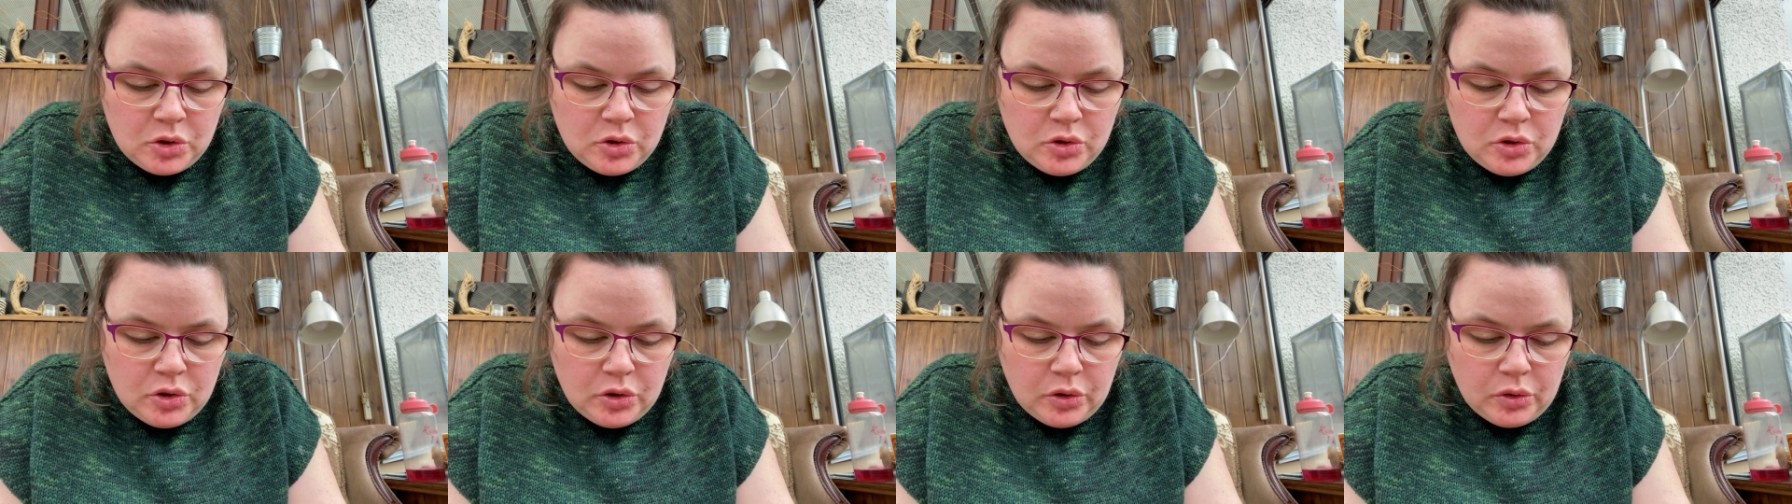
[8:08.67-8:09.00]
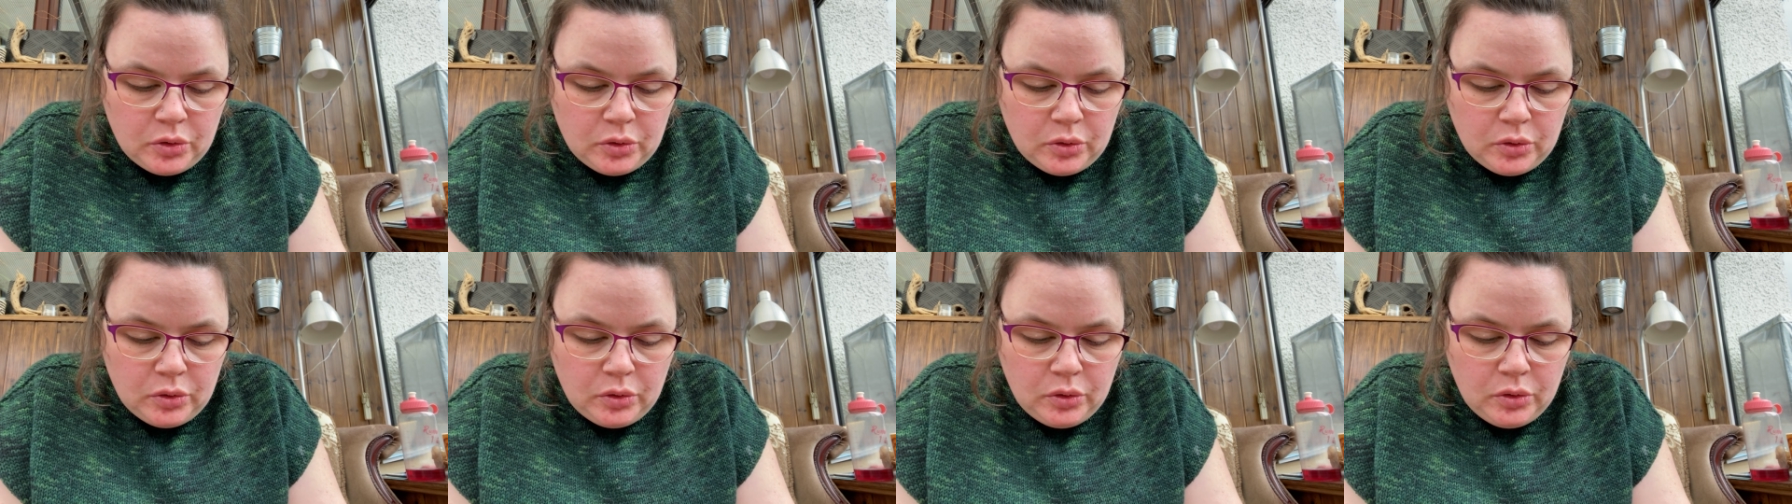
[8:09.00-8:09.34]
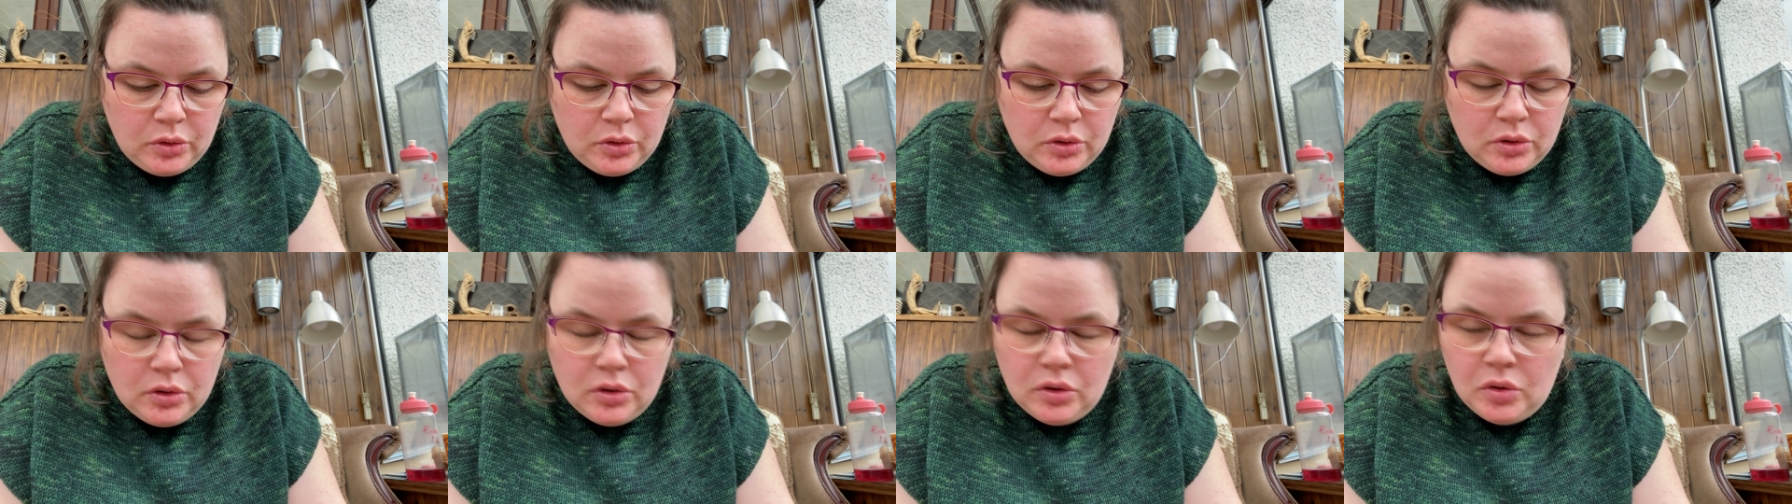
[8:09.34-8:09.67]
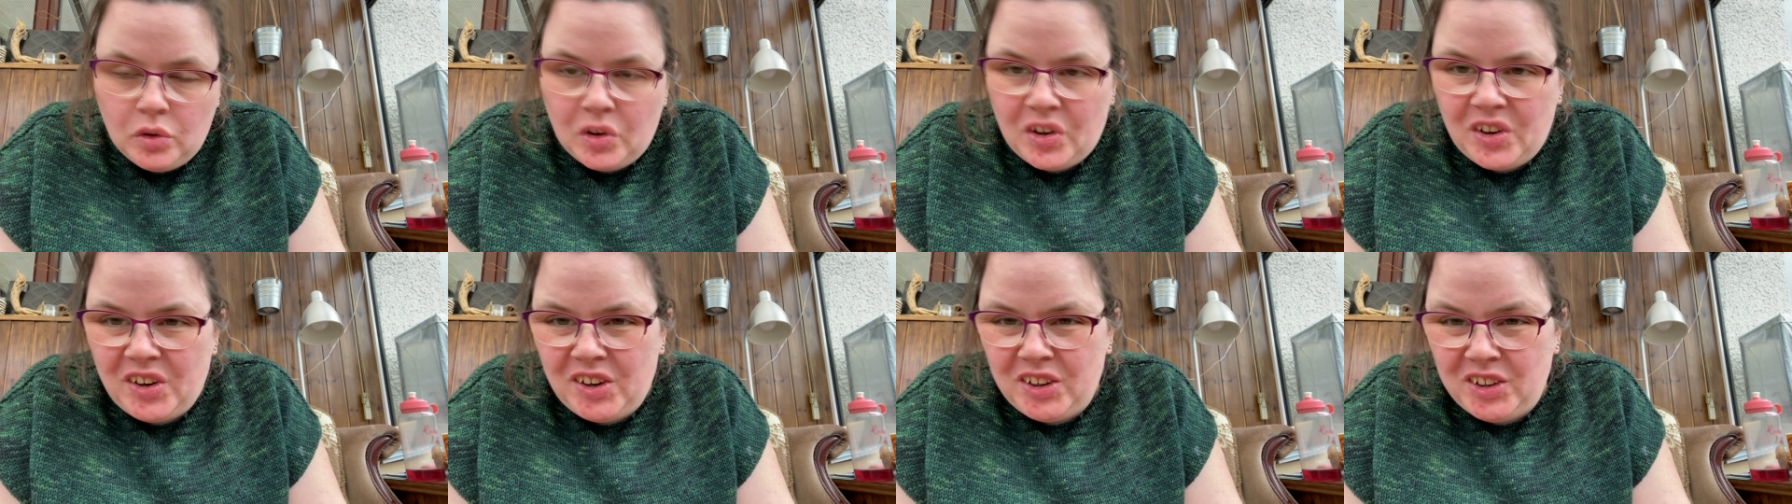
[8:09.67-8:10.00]
do,
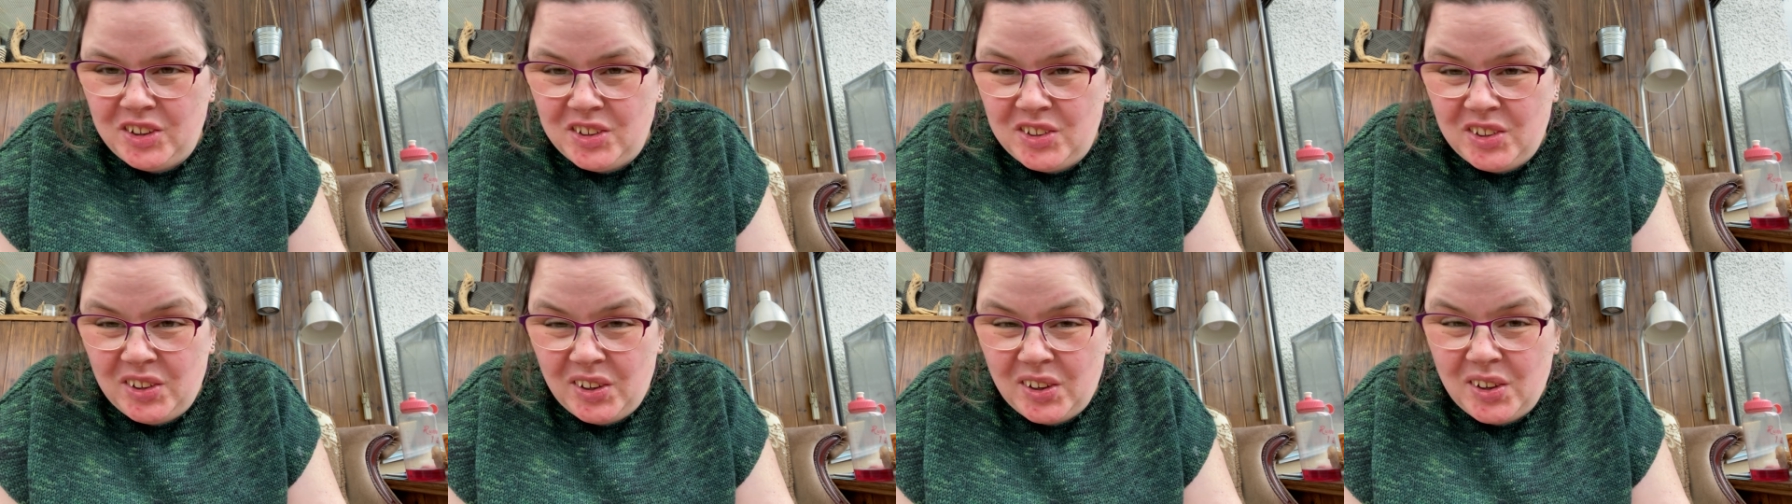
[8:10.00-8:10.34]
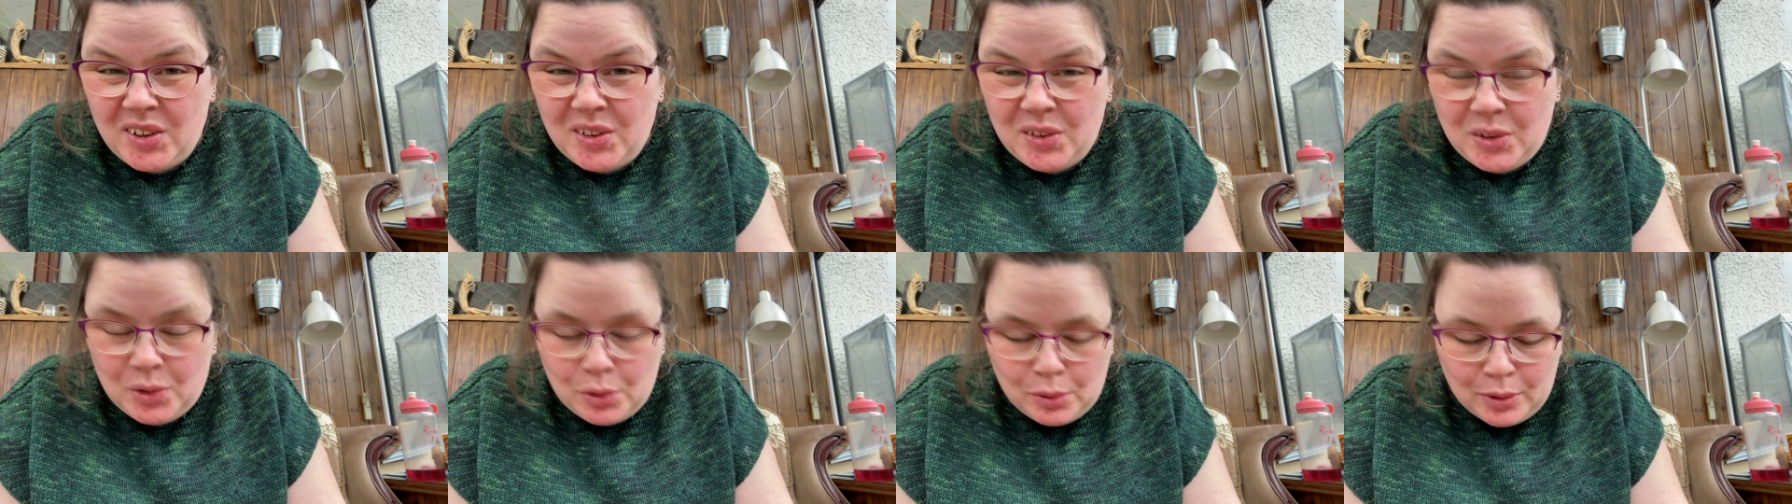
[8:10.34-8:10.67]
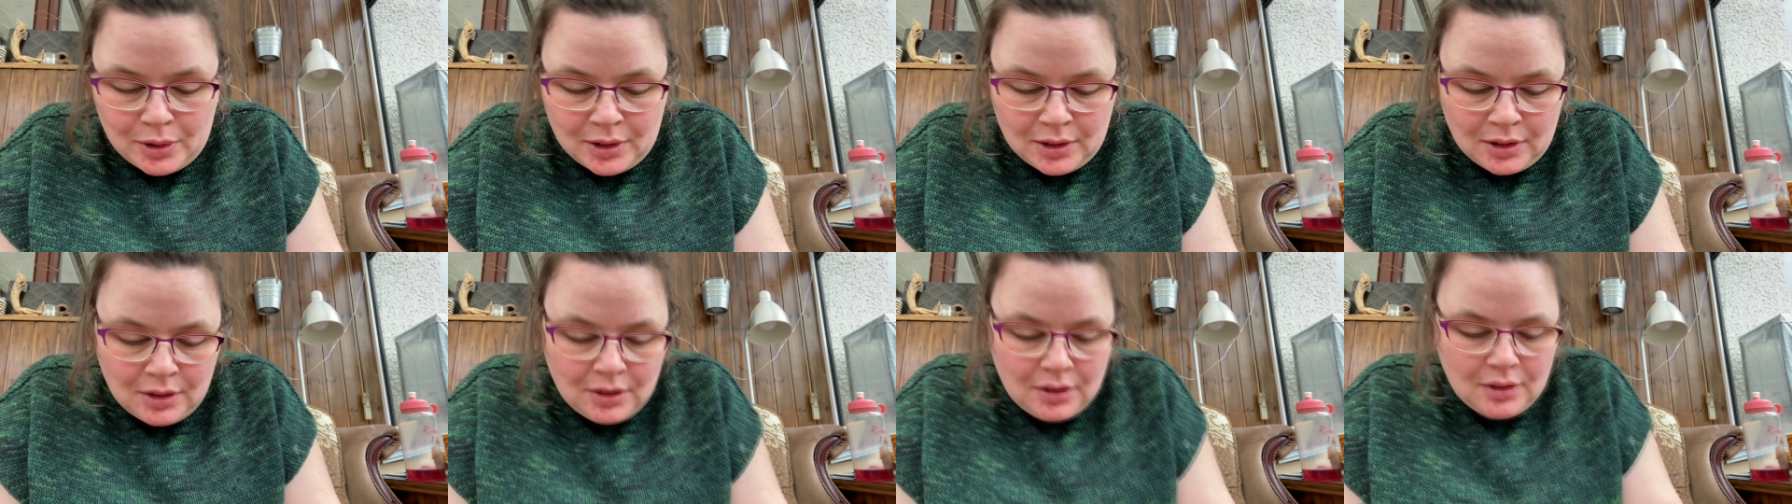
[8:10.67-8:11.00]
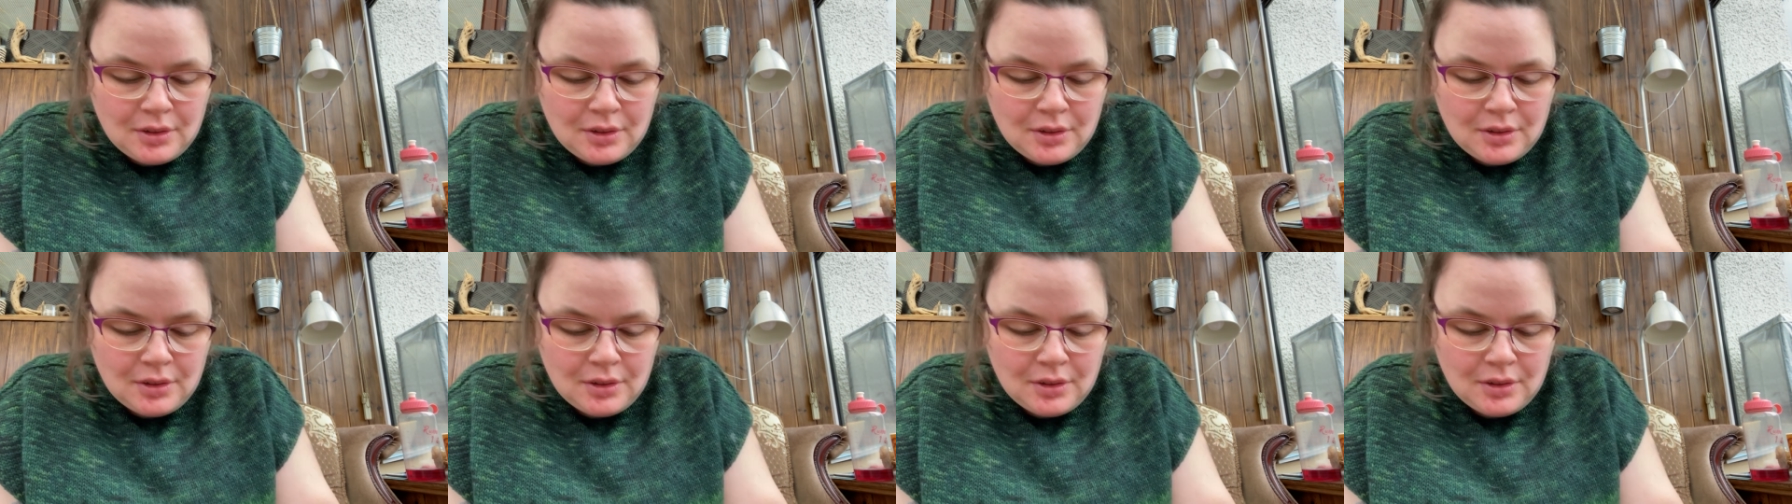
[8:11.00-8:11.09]
I need to get to one.